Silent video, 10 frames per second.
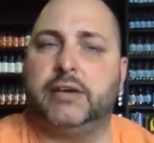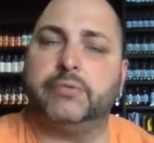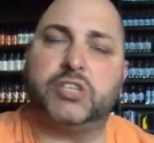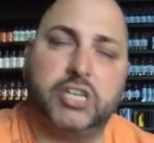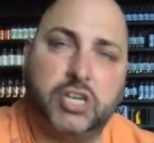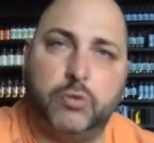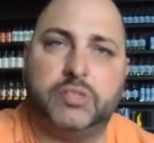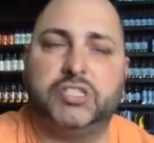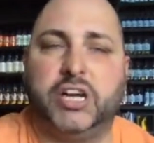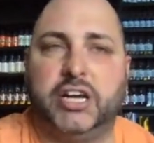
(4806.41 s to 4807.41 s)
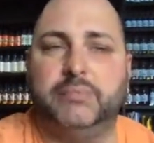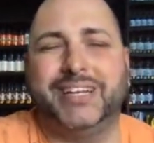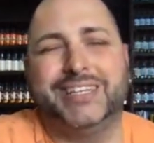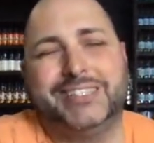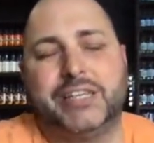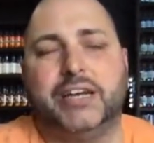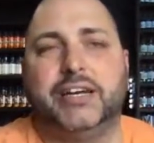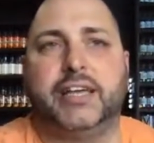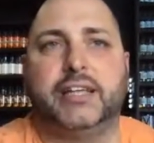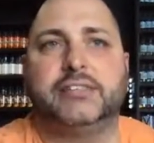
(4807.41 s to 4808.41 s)
I was going to go with China, but I decided
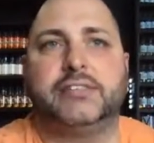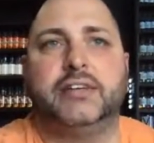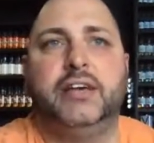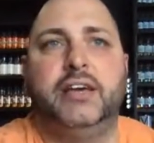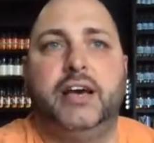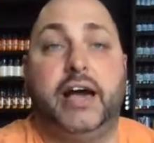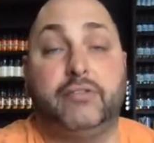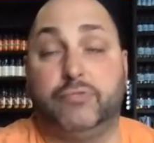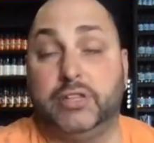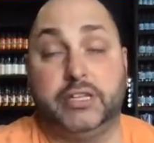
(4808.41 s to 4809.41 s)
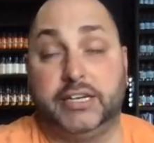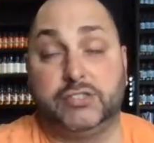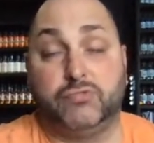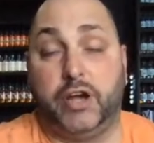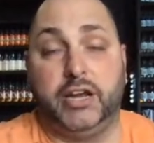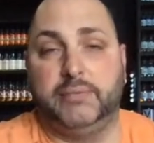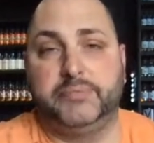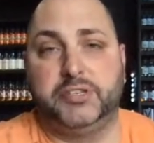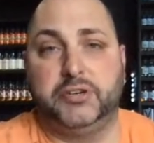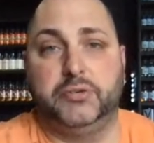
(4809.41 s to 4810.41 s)
against it. I had a really nice write up
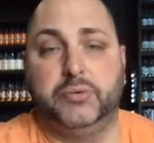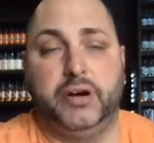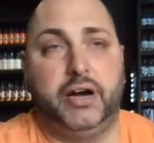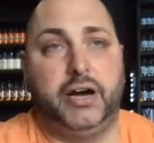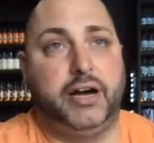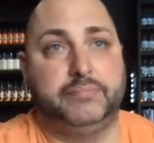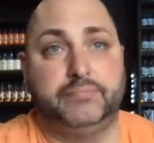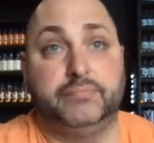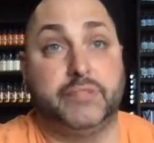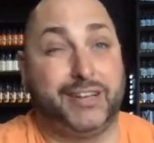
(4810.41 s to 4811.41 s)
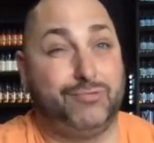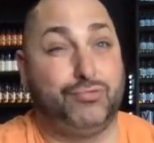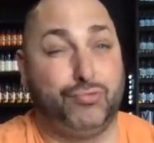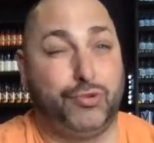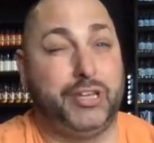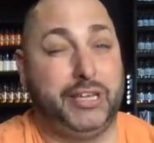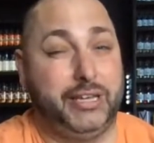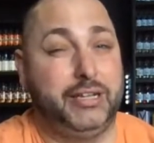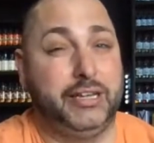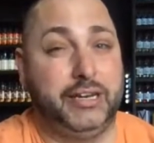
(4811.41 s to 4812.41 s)
too, um, like
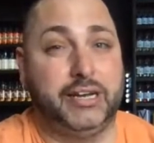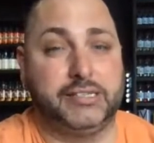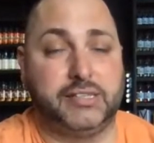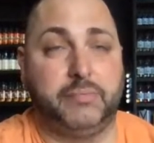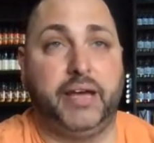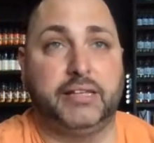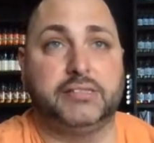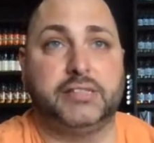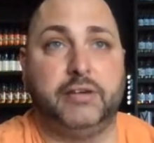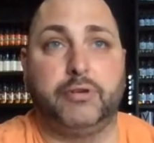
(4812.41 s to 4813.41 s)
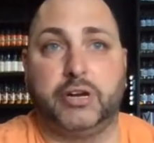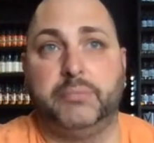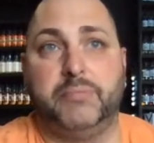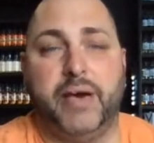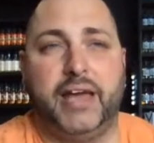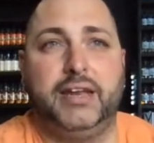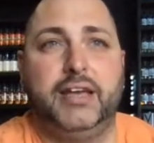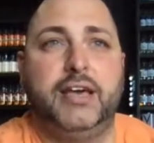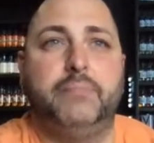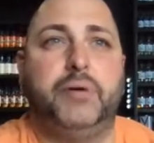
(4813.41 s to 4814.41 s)
really nice demands, and they were going to be met.
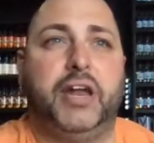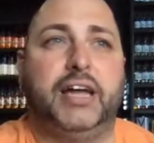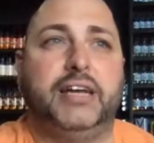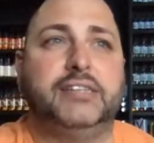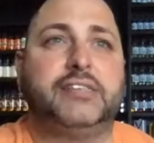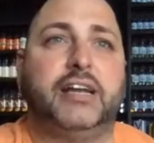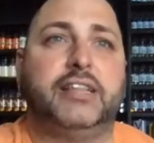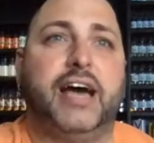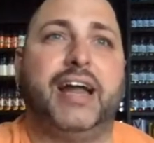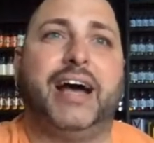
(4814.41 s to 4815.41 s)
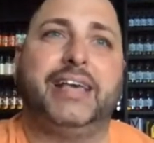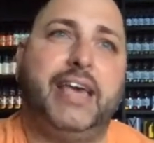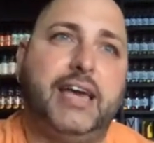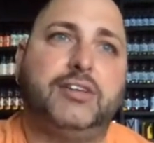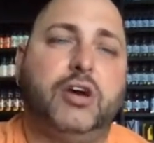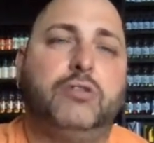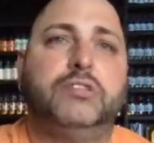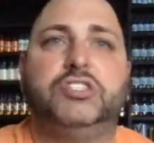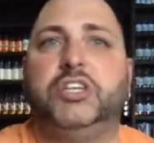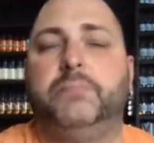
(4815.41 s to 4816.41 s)
But I decided that I can't go the
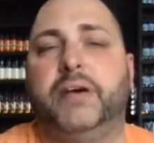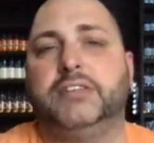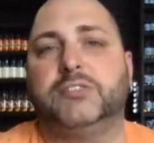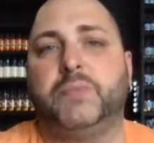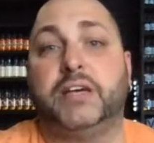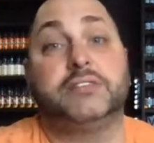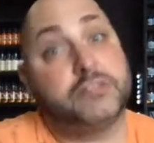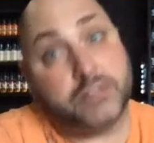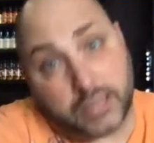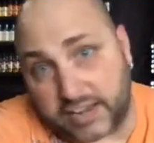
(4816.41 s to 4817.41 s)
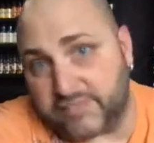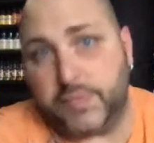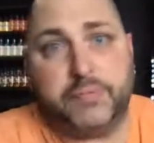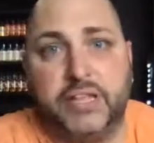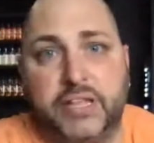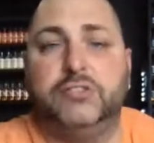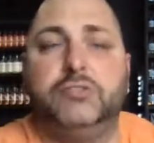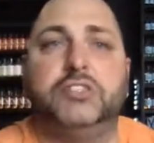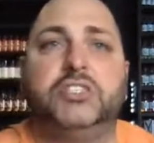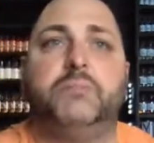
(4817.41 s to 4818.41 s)
cheap end just because there's a lot of people that do
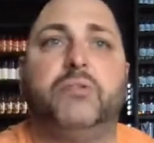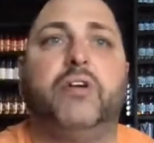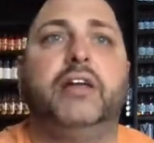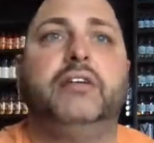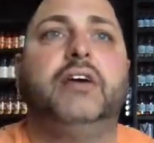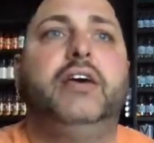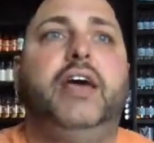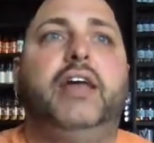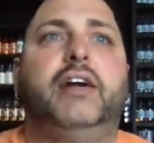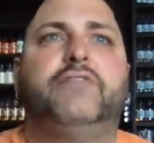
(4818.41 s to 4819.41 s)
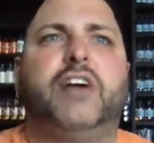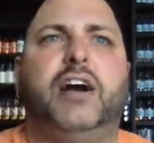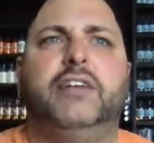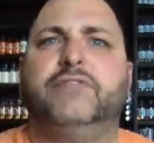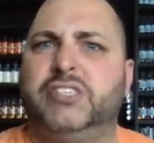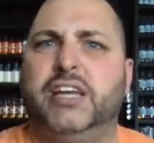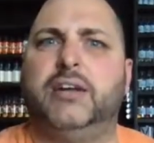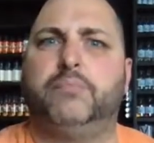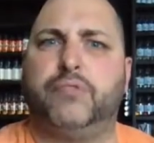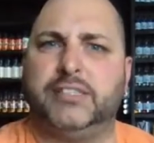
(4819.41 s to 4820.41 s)
the cheaper end, and I've kind of set a
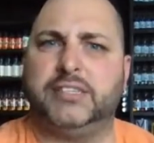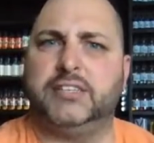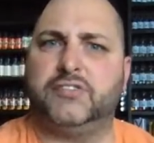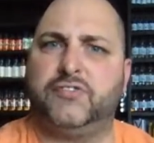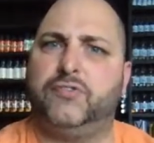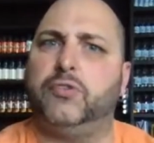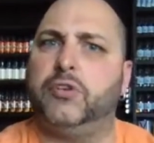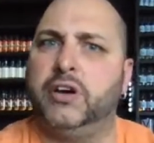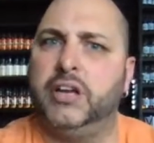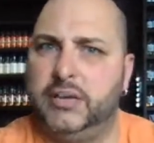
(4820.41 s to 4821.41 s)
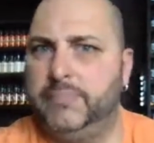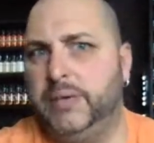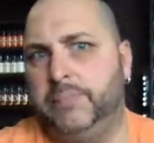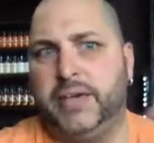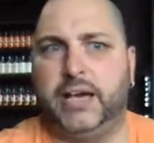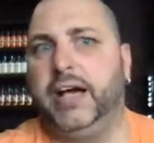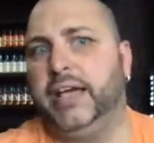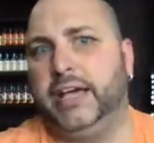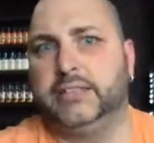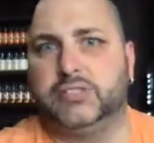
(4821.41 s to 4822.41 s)
precedence for me being high
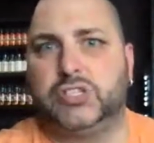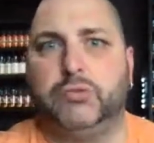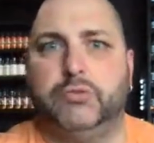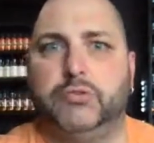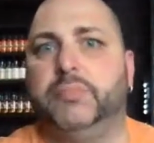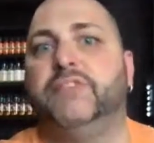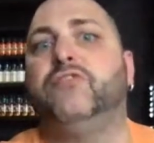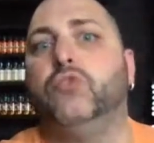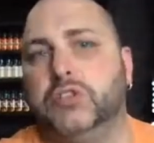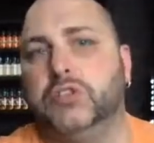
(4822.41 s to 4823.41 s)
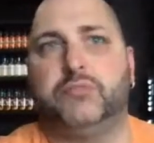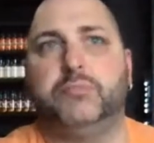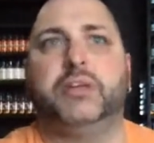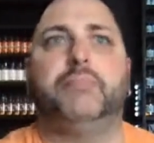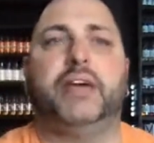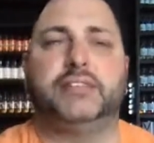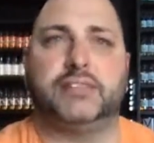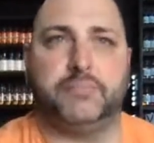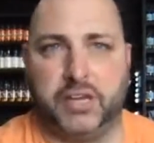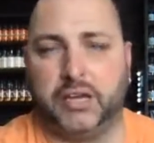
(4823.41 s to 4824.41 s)
end, so it would be foolish for me to make
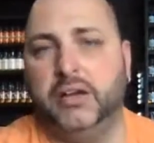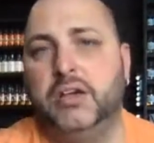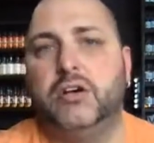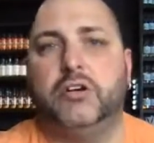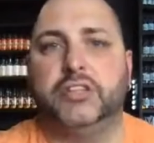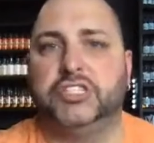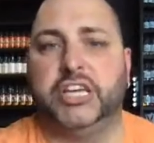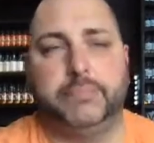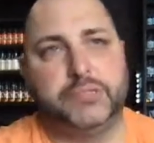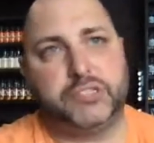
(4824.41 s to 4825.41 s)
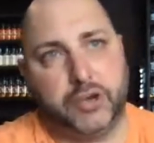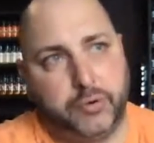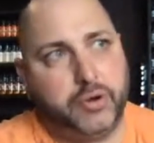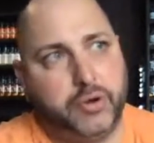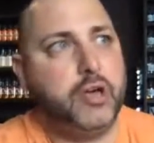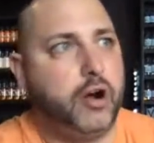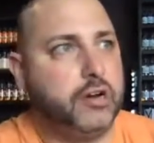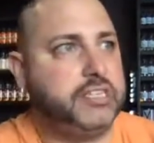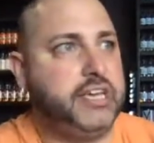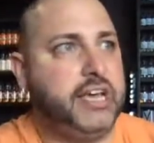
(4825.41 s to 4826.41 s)
something on the cheap. So
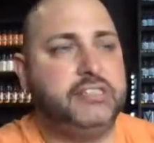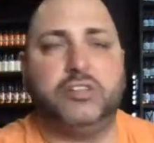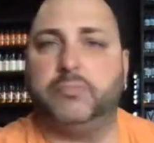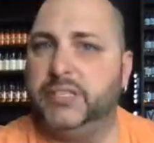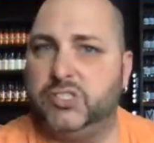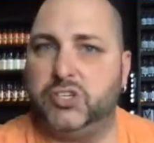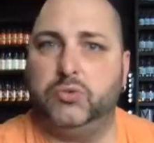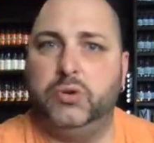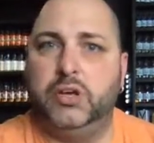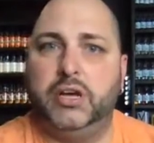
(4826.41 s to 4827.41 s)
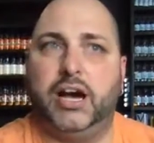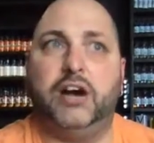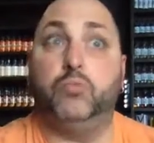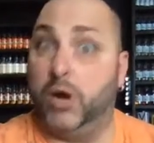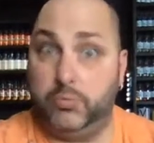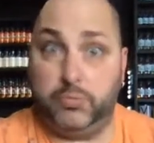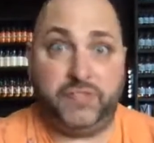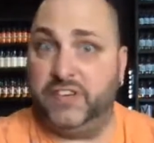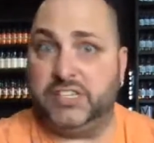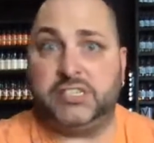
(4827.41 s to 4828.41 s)
RTAs, there'll be two. Uh, one
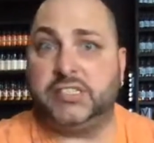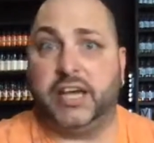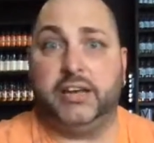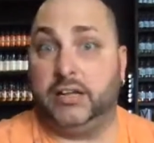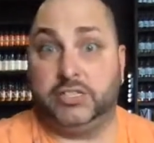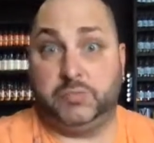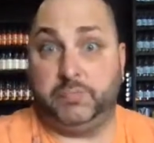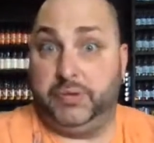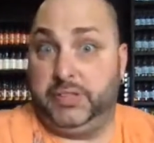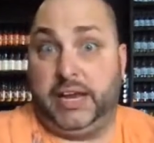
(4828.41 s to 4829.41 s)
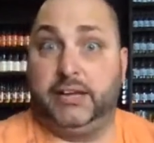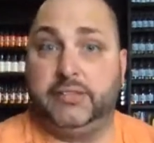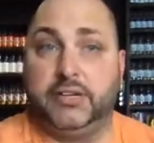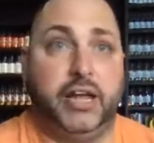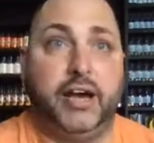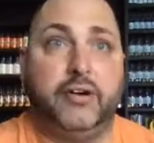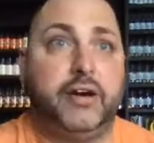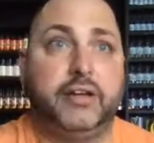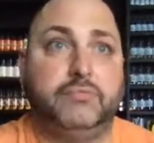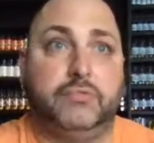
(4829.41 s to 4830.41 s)
with Vicious Ant. I'll just put that out there now.
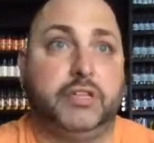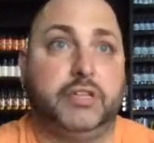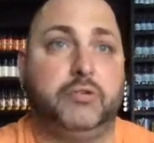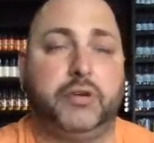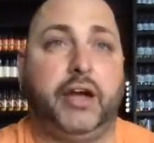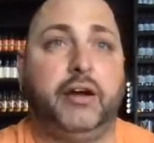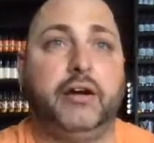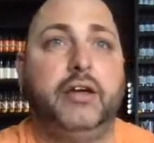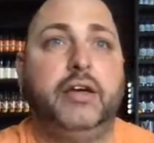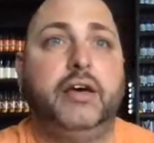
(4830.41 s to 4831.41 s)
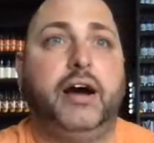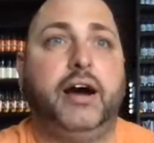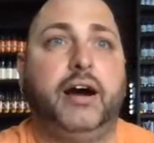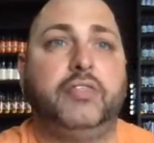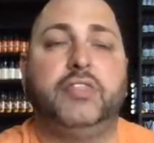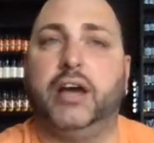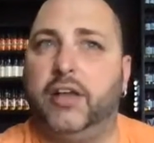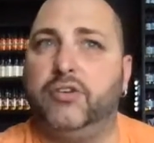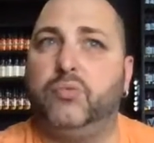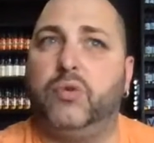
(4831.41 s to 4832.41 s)
I really don't care. Uh, the
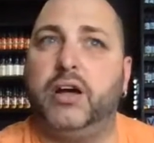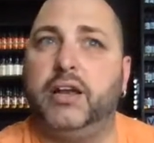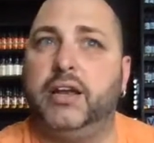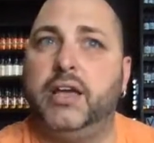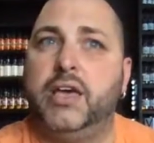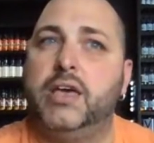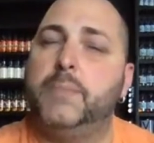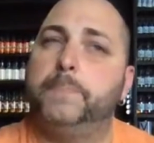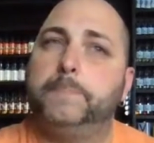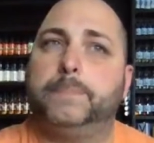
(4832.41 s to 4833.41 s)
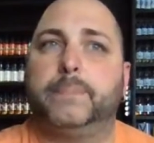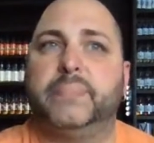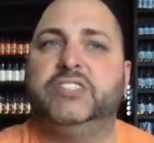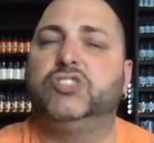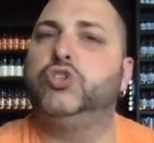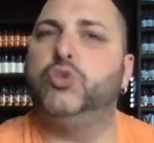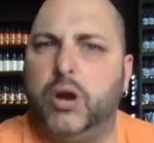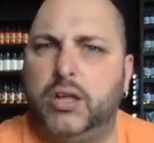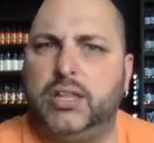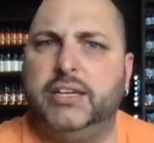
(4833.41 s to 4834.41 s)
other one is too
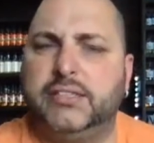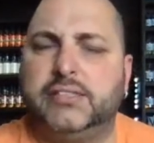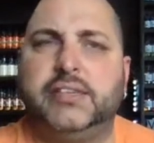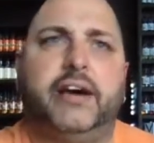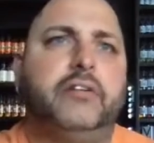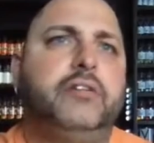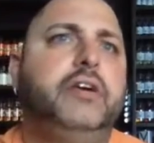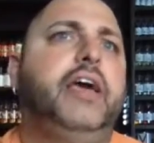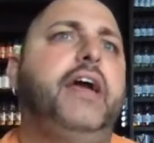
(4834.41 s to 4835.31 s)
early to tell.